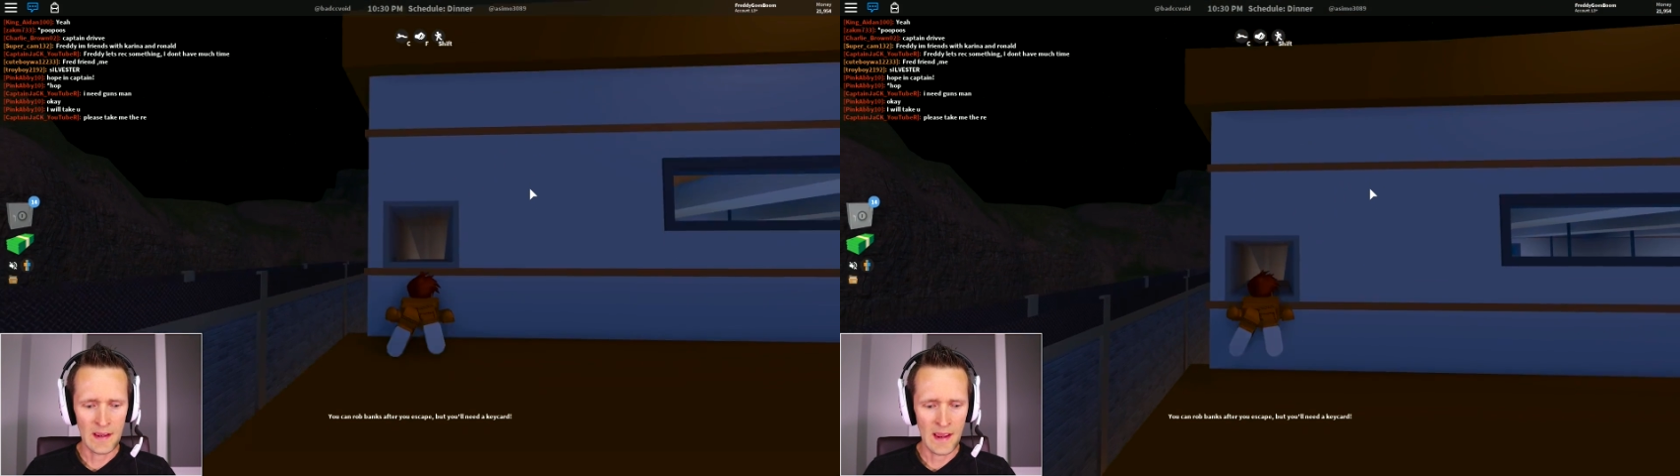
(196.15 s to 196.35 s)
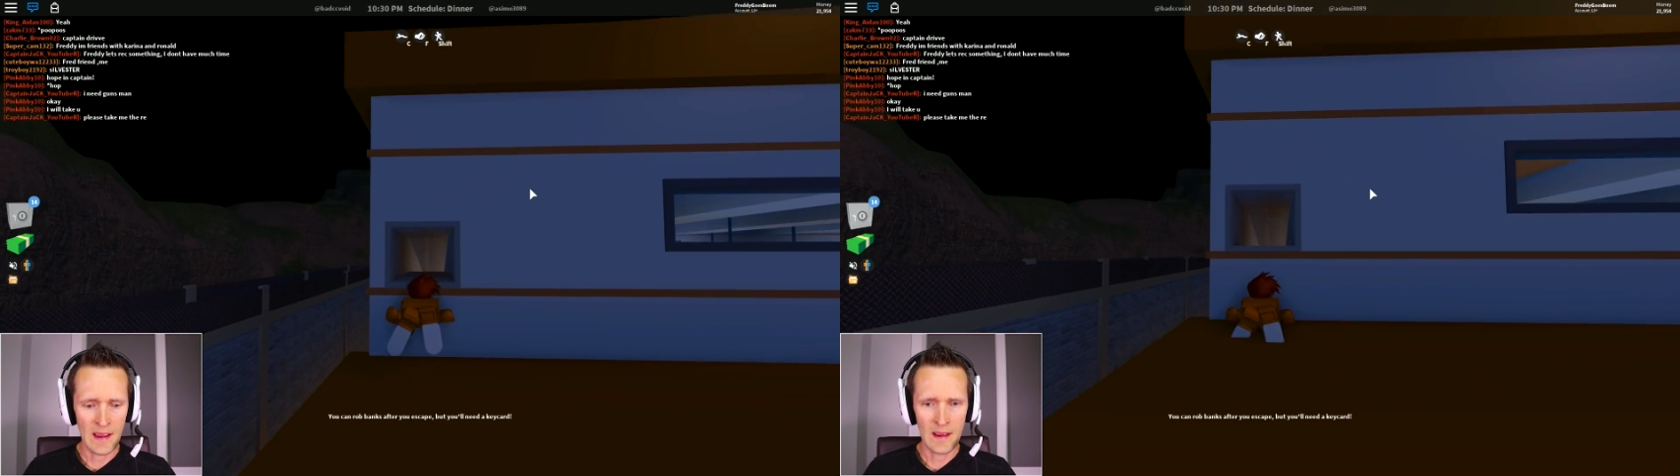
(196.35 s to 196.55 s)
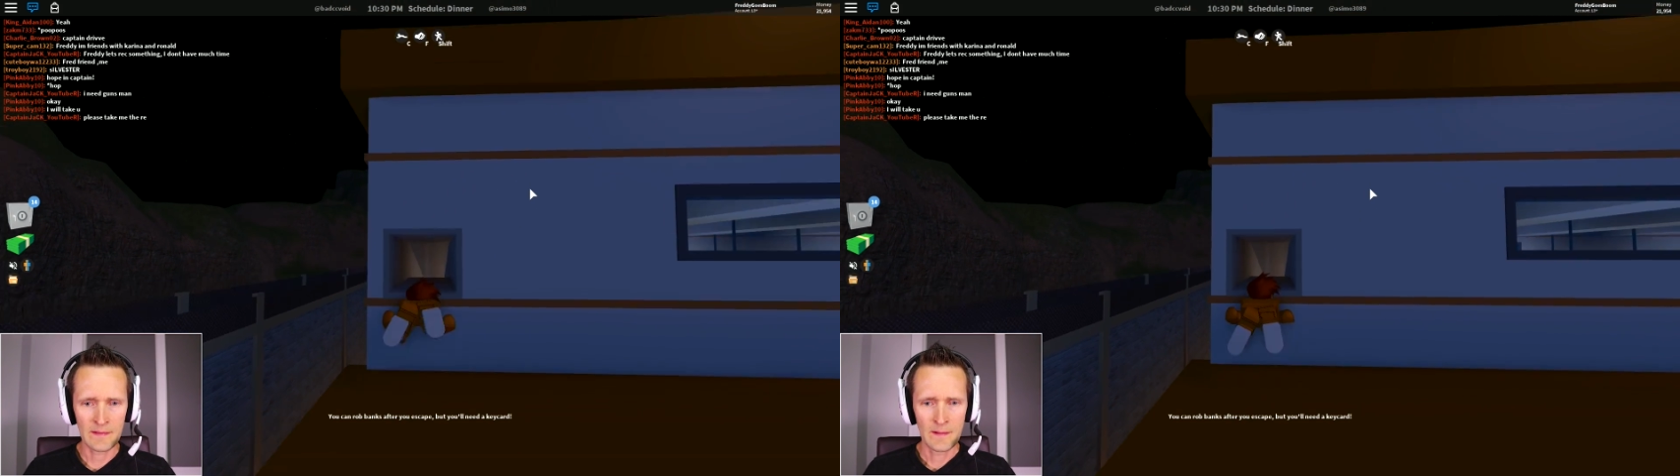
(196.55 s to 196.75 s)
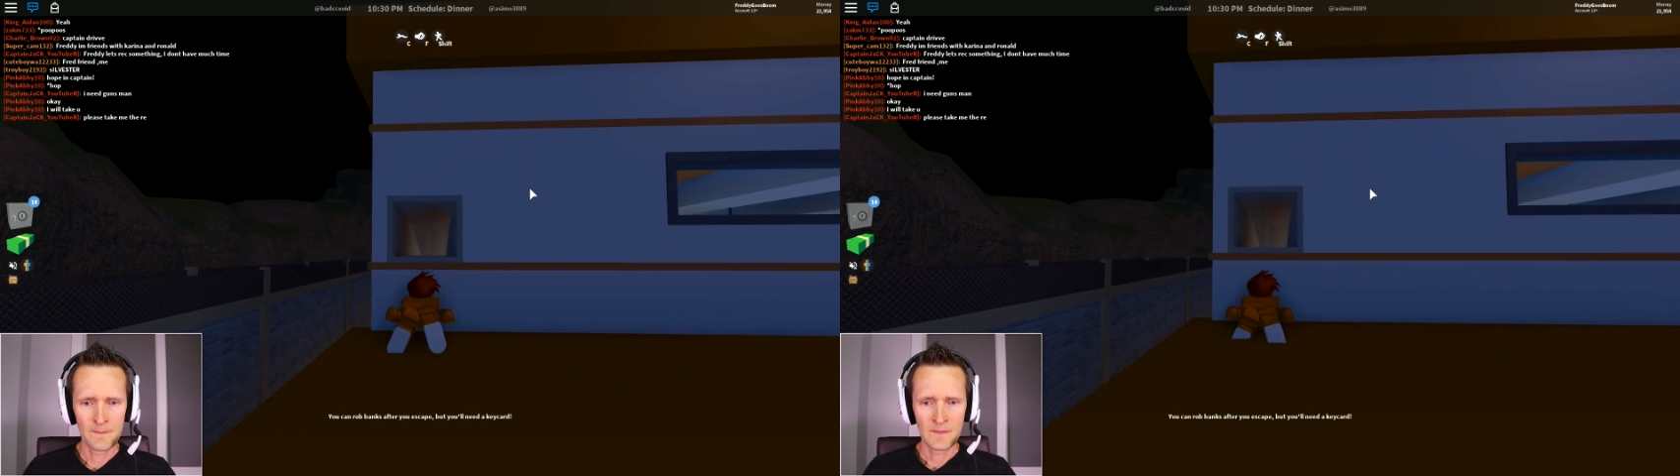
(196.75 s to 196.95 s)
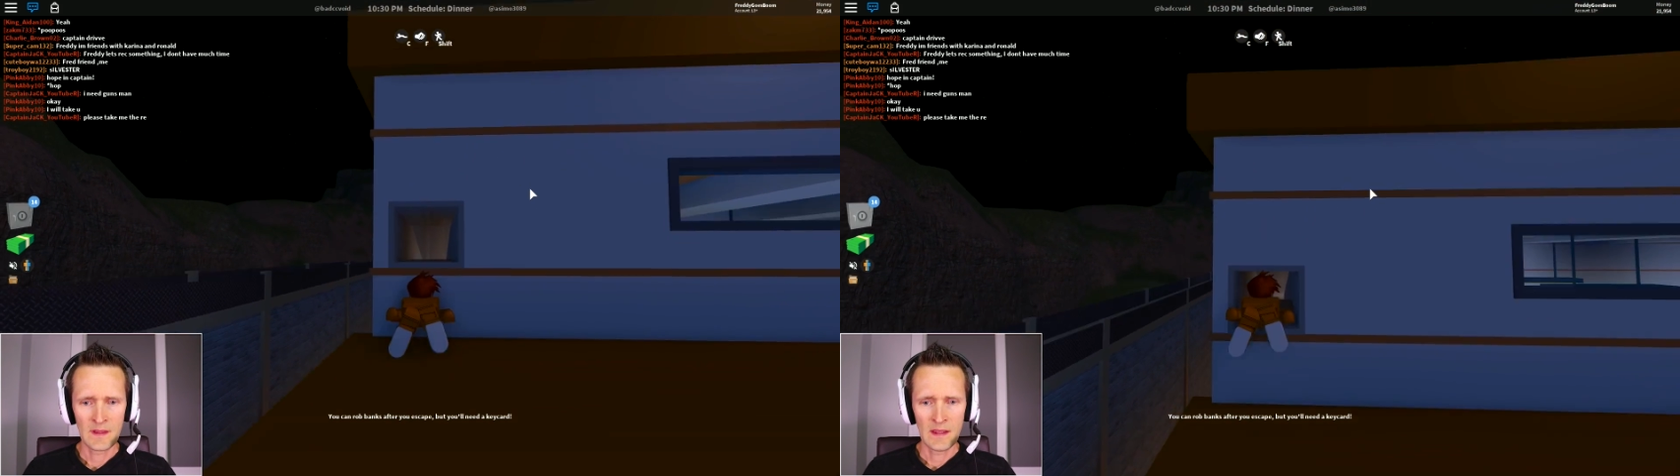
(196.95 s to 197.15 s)
And
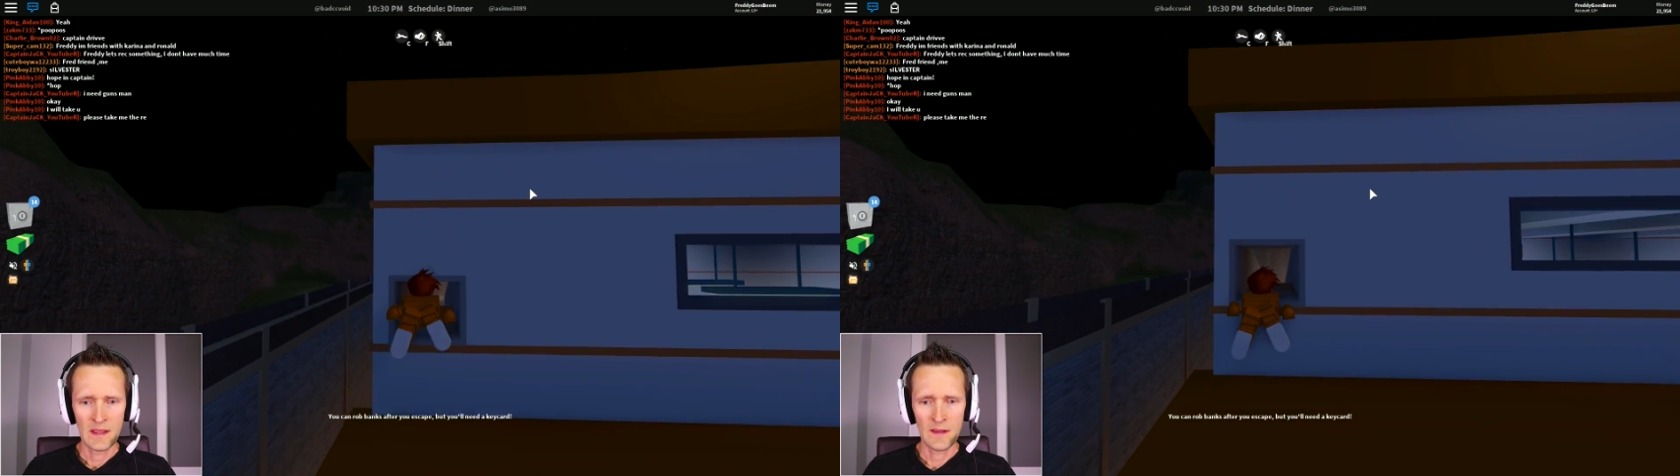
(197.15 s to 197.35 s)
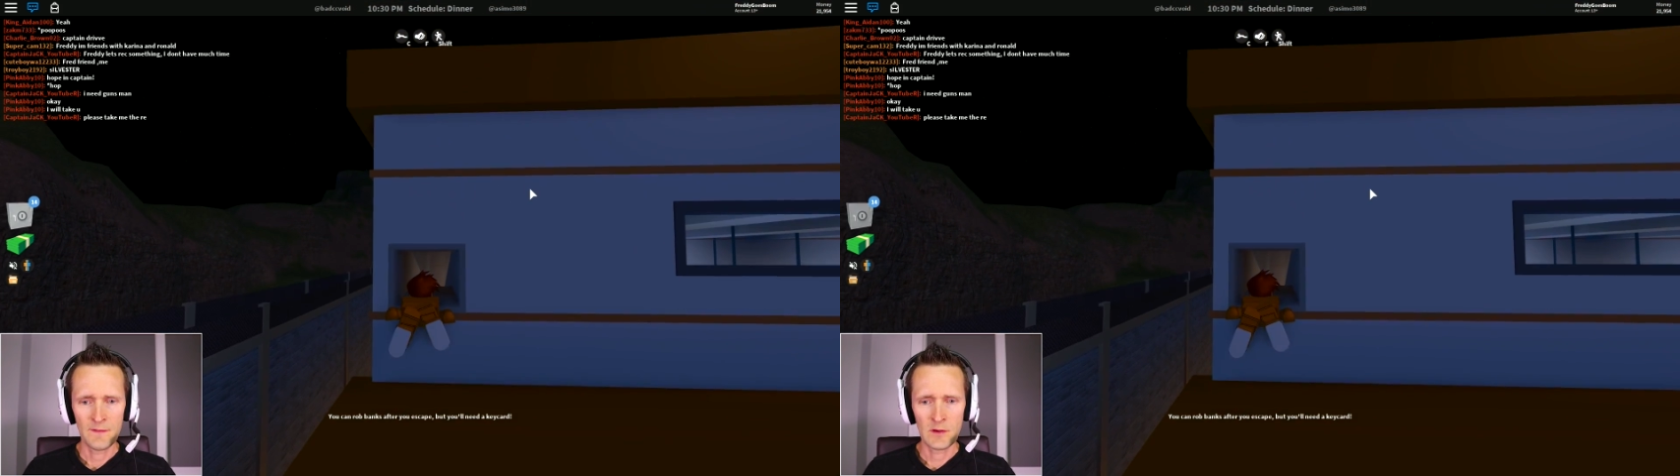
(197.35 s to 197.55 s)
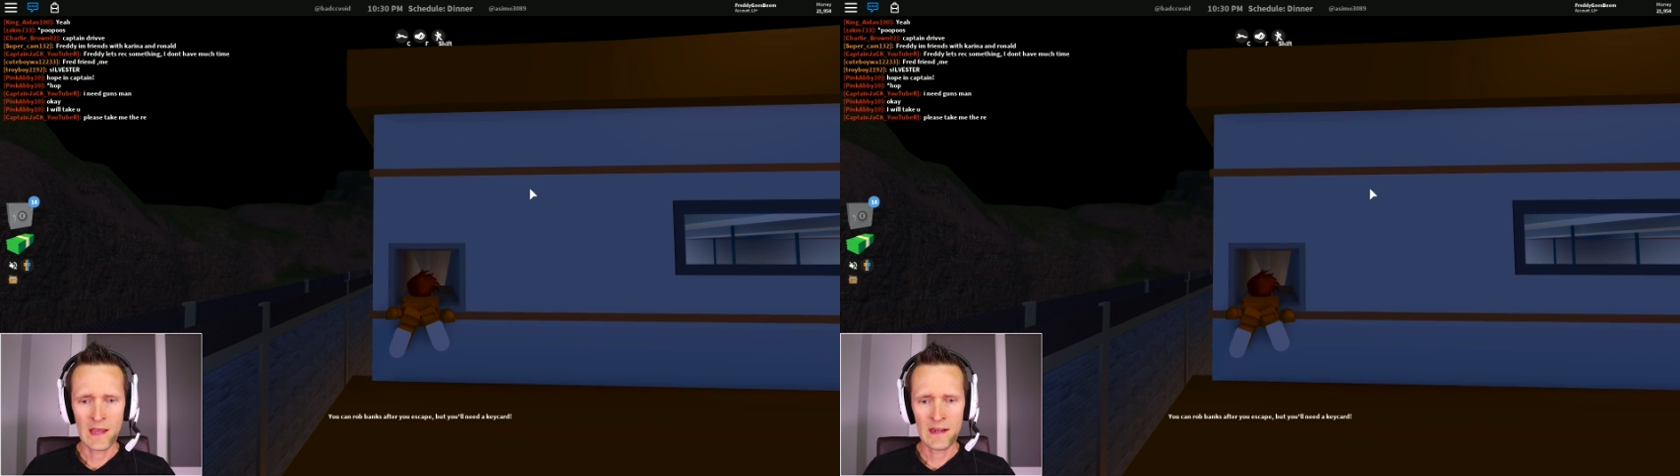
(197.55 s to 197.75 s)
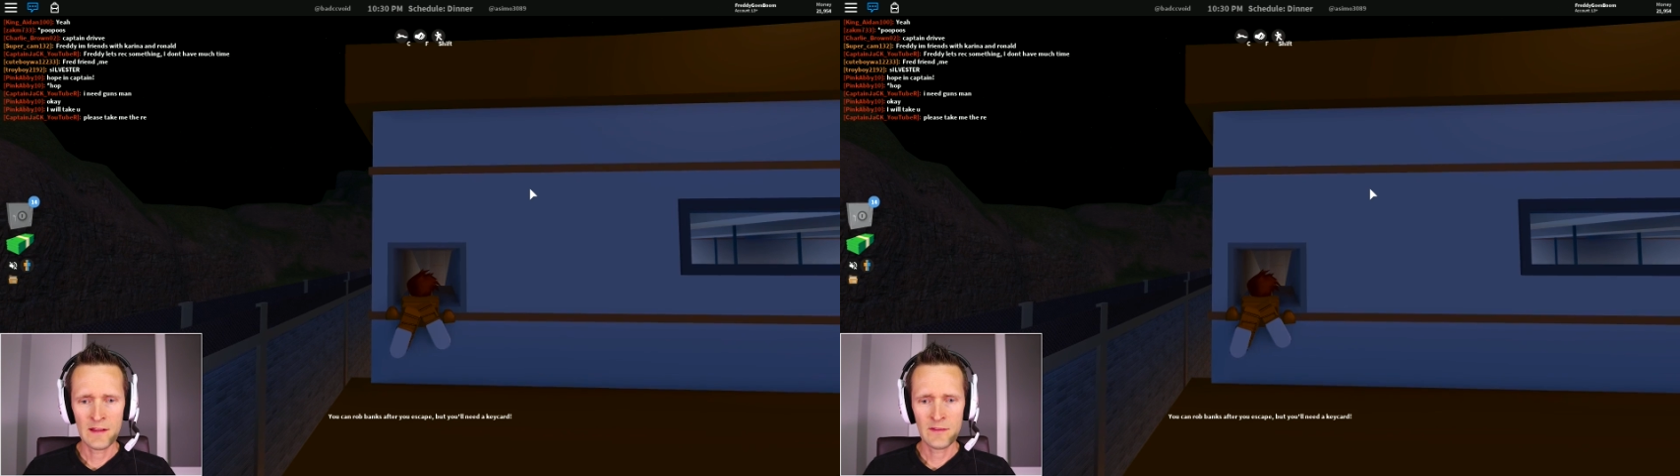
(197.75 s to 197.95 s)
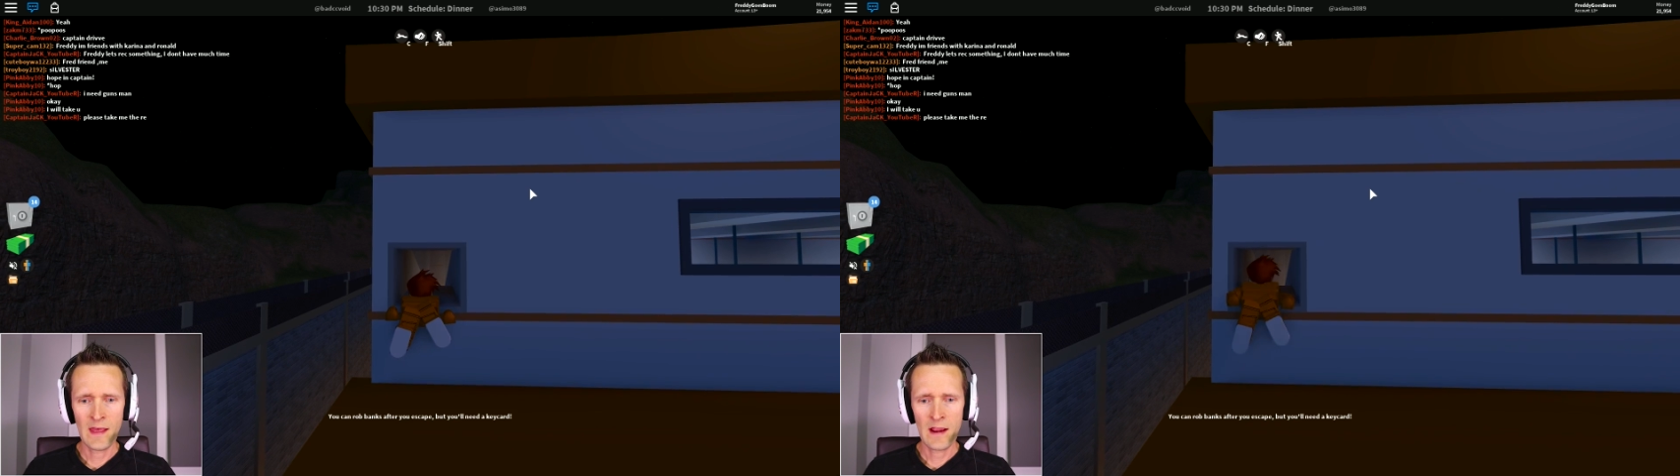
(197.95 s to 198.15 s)
if you get
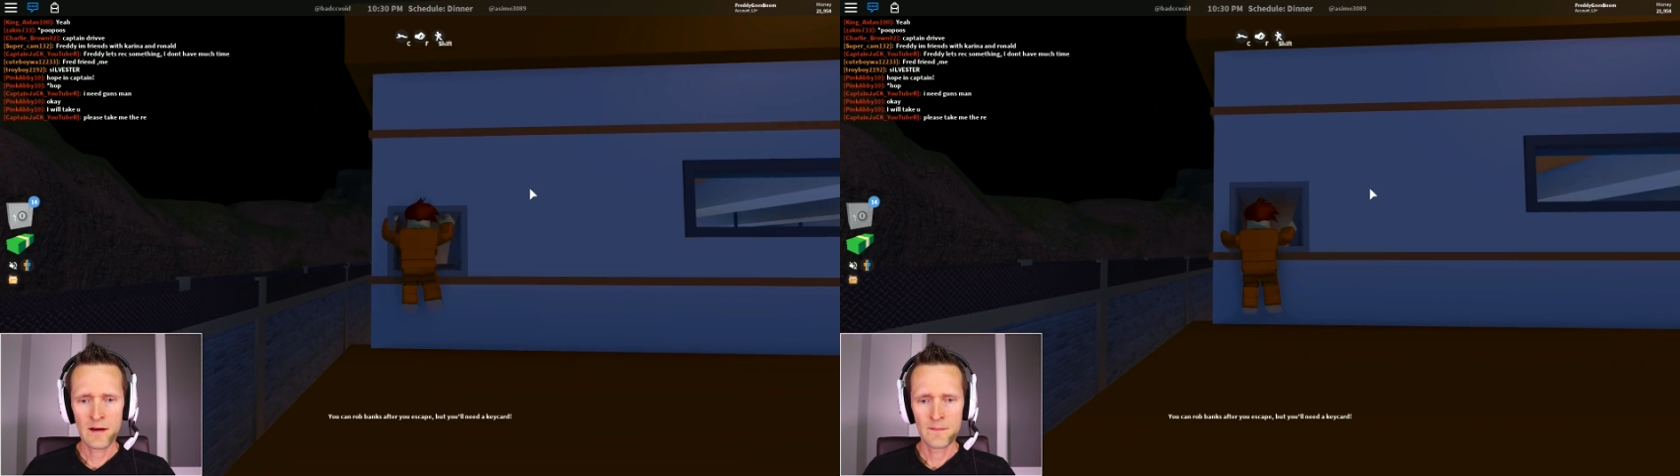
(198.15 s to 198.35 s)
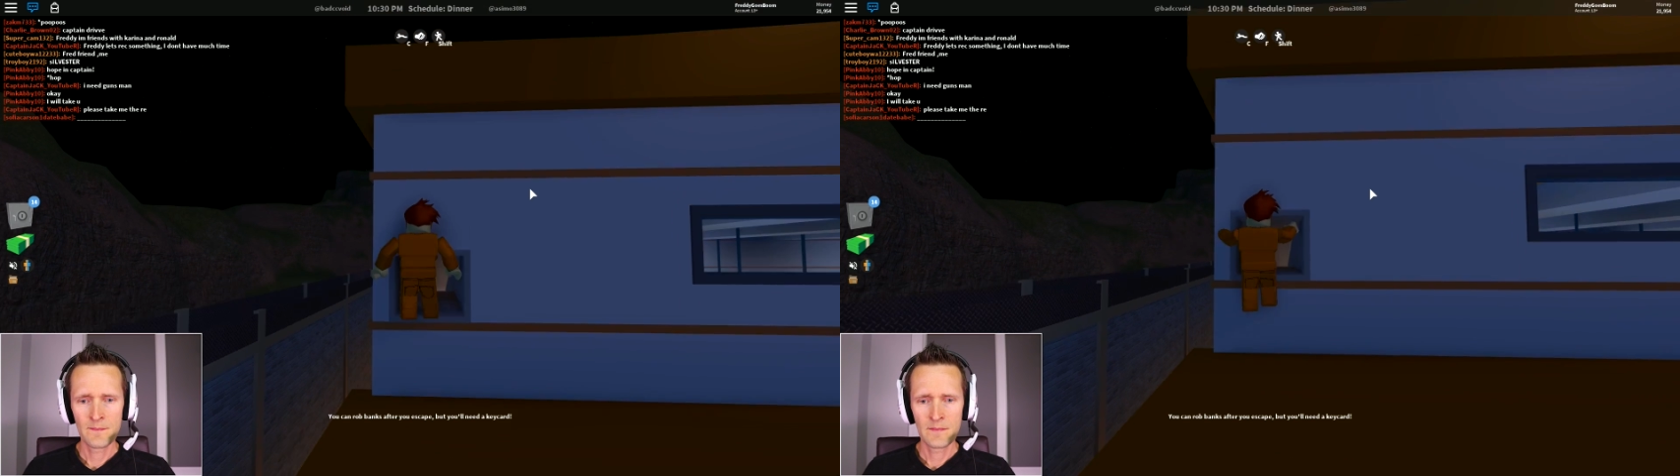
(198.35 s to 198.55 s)
in there,